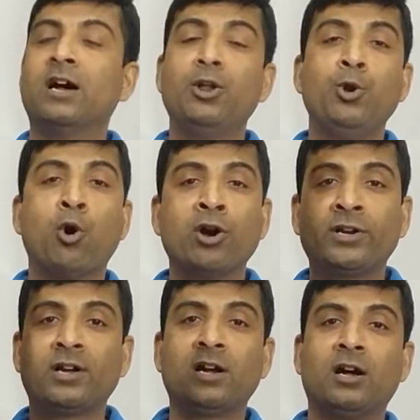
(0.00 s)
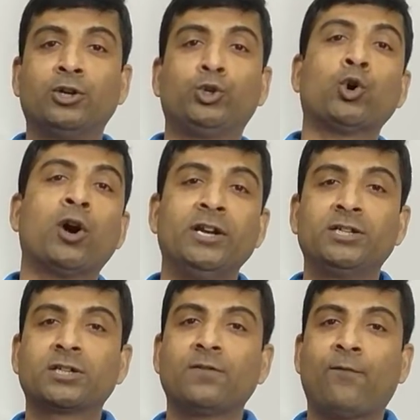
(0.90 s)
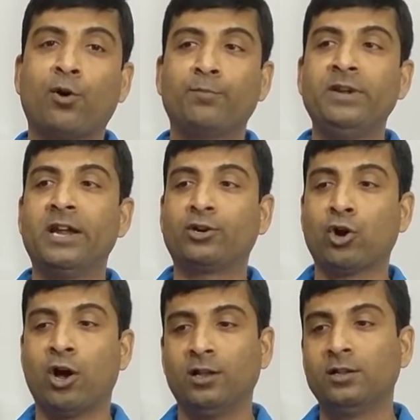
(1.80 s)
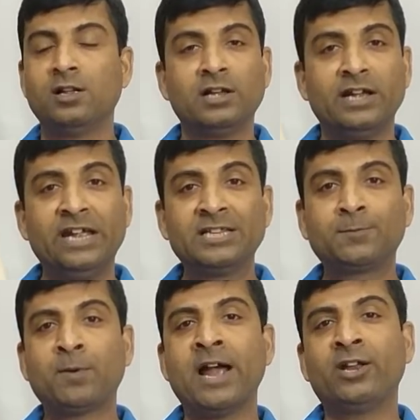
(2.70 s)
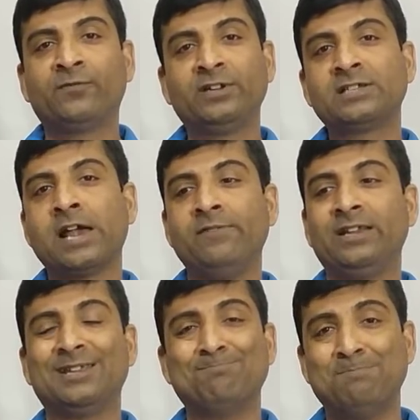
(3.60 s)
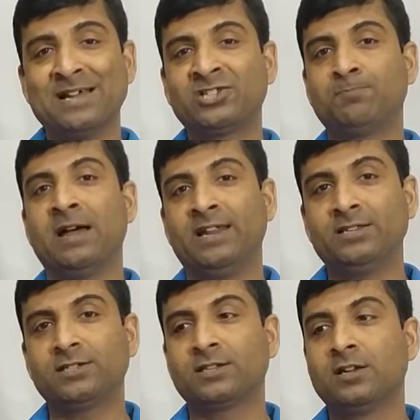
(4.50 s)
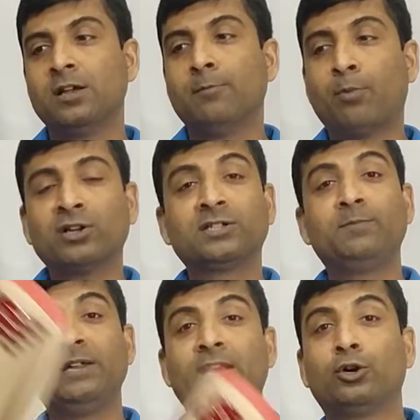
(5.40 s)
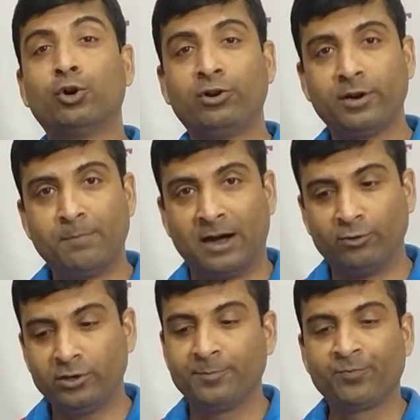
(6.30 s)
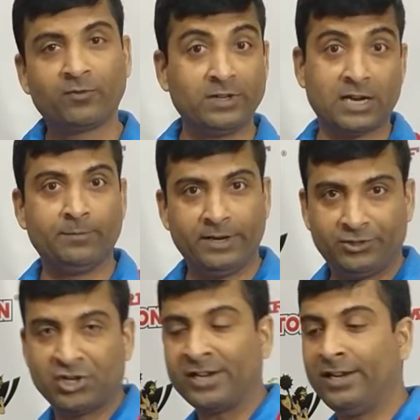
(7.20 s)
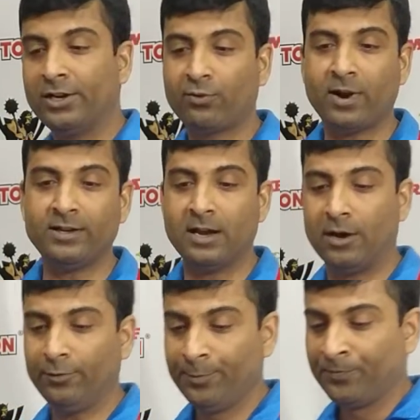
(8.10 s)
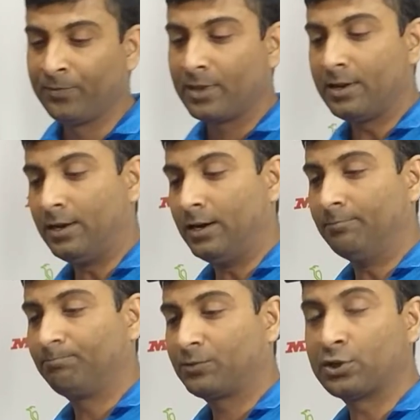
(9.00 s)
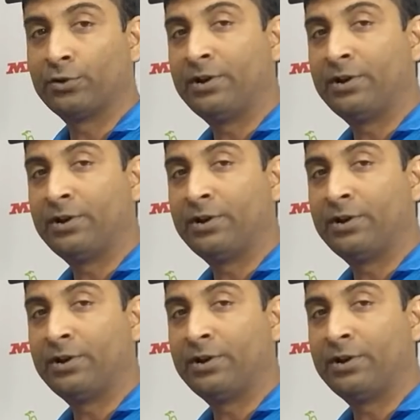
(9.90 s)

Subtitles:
not a choice for me at all. In spite of this having the best balance, possibly a good rebound, which I'll be checking it right now. So